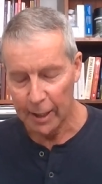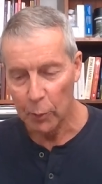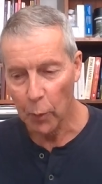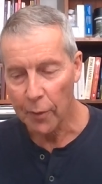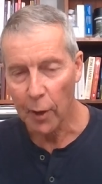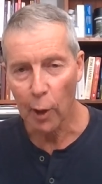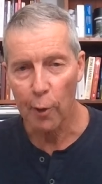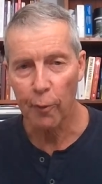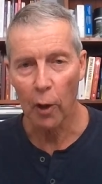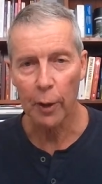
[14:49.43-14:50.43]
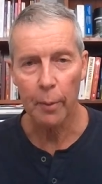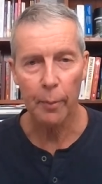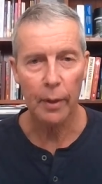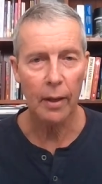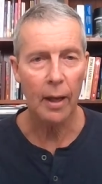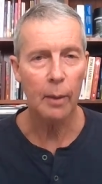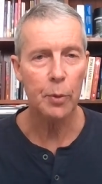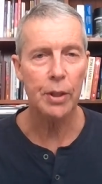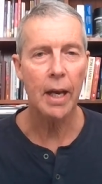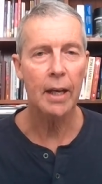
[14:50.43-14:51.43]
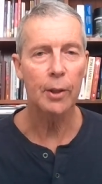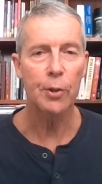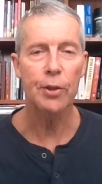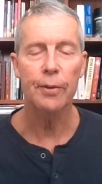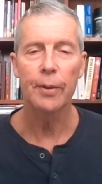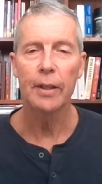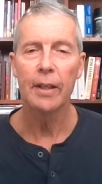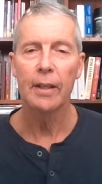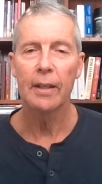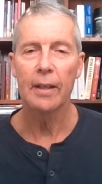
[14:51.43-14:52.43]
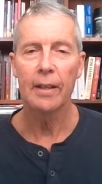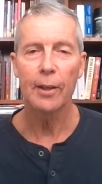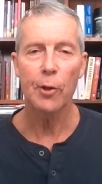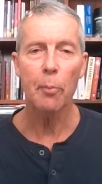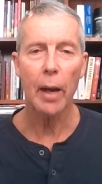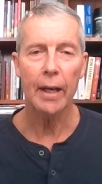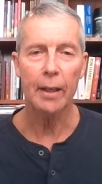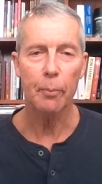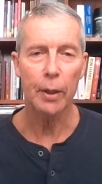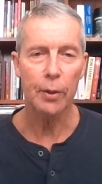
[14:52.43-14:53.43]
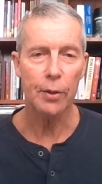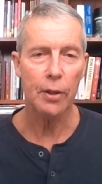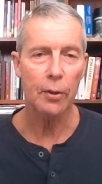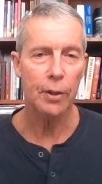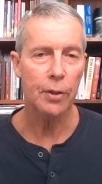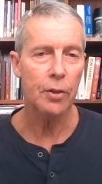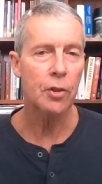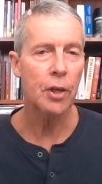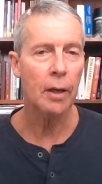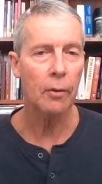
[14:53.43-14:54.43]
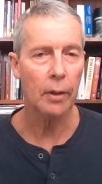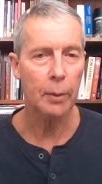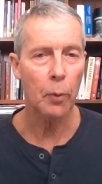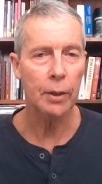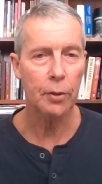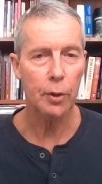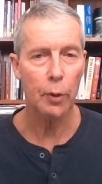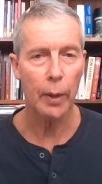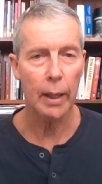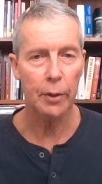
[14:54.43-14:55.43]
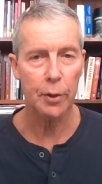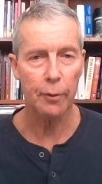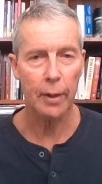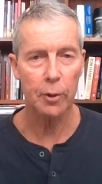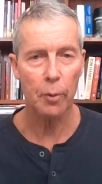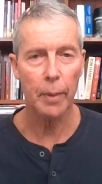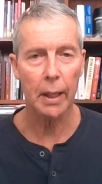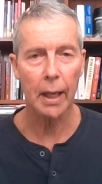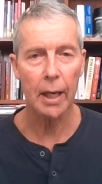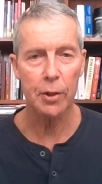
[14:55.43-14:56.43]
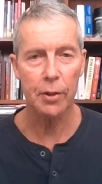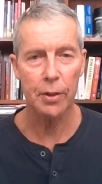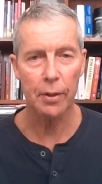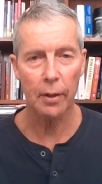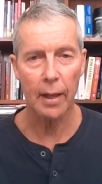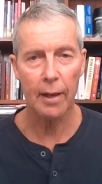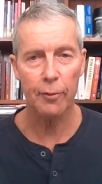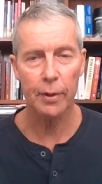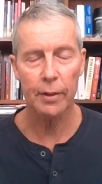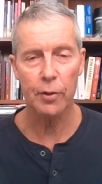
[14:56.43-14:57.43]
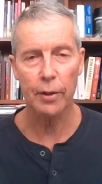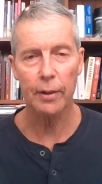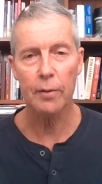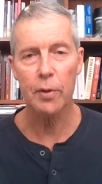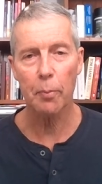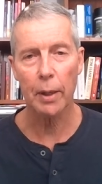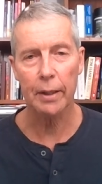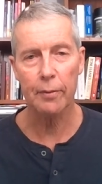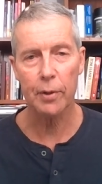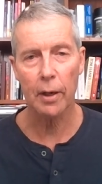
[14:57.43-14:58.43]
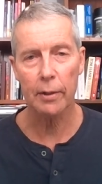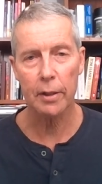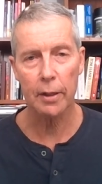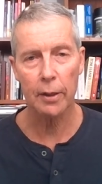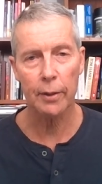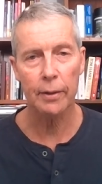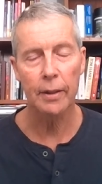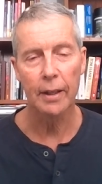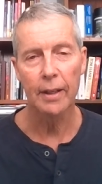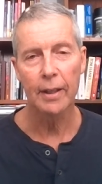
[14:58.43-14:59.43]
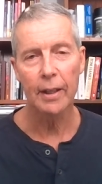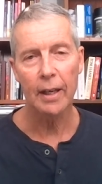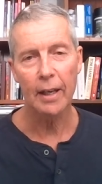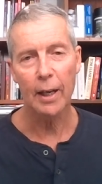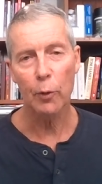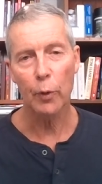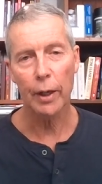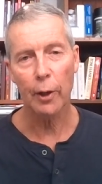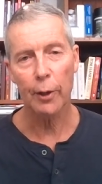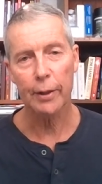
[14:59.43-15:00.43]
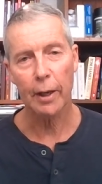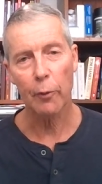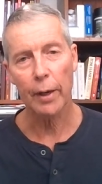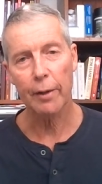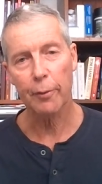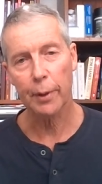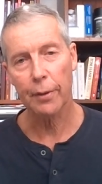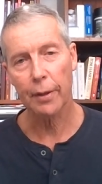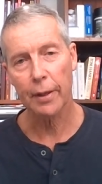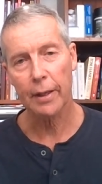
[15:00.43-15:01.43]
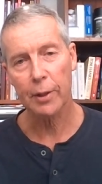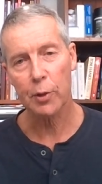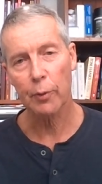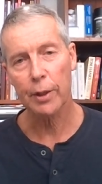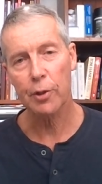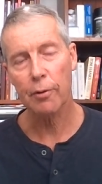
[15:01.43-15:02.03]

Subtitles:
When the low volume alarm sounds, don't panic, because there is generally 1 to 2 hours of actual medication still left, so it gives you plenty of time to go and reload, get ready for the syringe